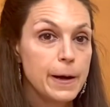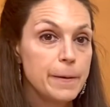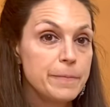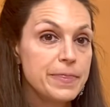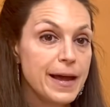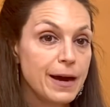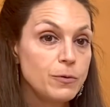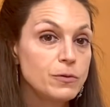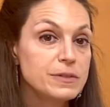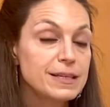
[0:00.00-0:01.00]
That will
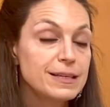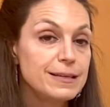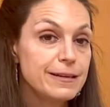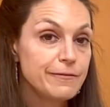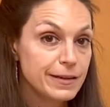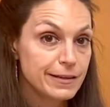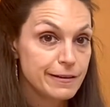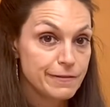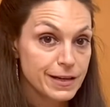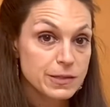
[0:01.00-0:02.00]
significantly
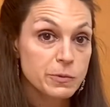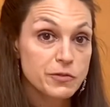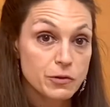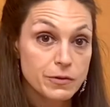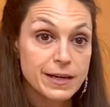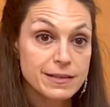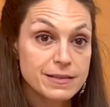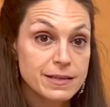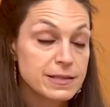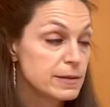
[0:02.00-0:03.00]
affect some of your runs.
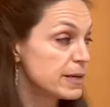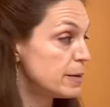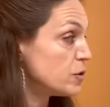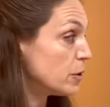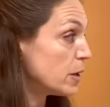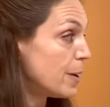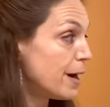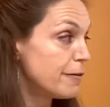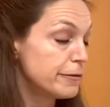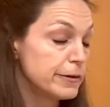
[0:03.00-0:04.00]
And sometimes you'll go
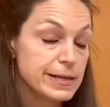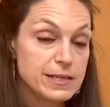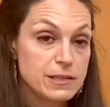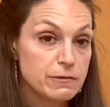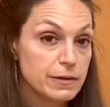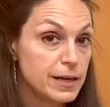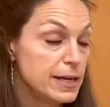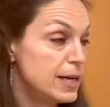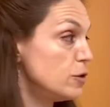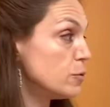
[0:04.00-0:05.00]
out for an easy run
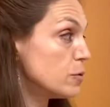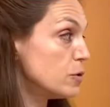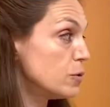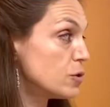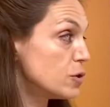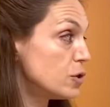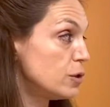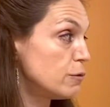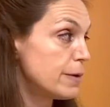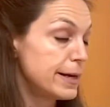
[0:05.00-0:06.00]
and you'll just shoot
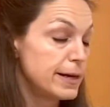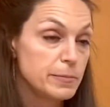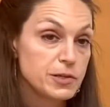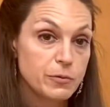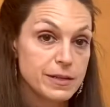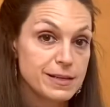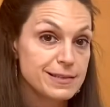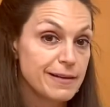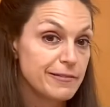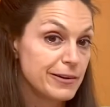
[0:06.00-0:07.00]
right up to one of these
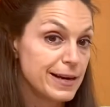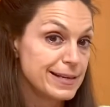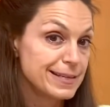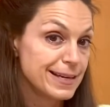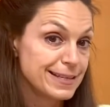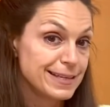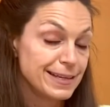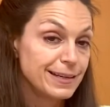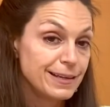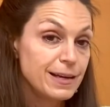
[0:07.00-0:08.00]
7 or 8s out of 10
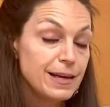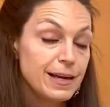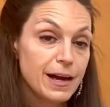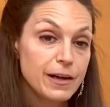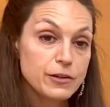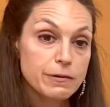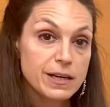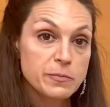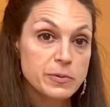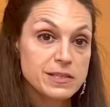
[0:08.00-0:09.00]
on your rate of
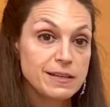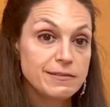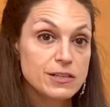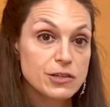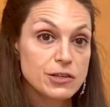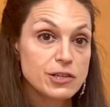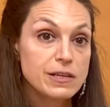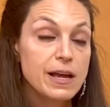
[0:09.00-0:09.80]
perceived exertion.